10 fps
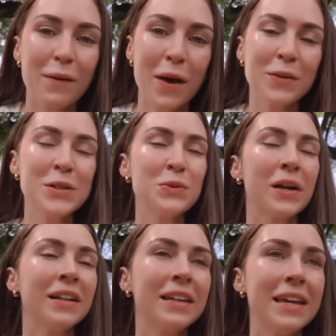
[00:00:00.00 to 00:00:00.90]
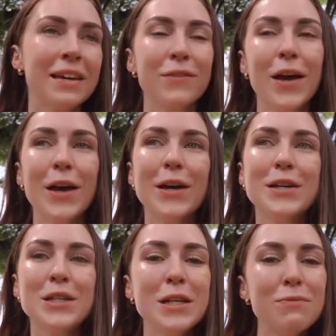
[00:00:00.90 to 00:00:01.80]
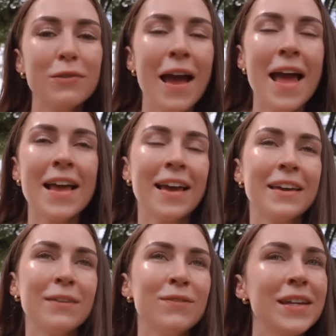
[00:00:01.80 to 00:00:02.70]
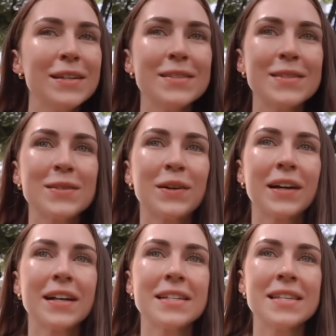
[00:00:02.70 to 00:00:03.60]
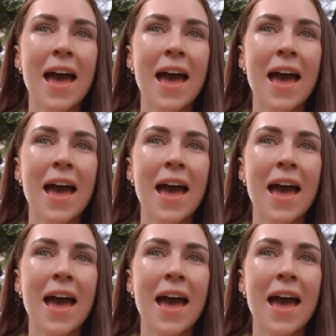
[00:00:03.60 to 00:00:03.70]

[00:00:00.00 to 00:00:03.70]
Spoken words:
Why would you want to leave cheap rent and convenience stores?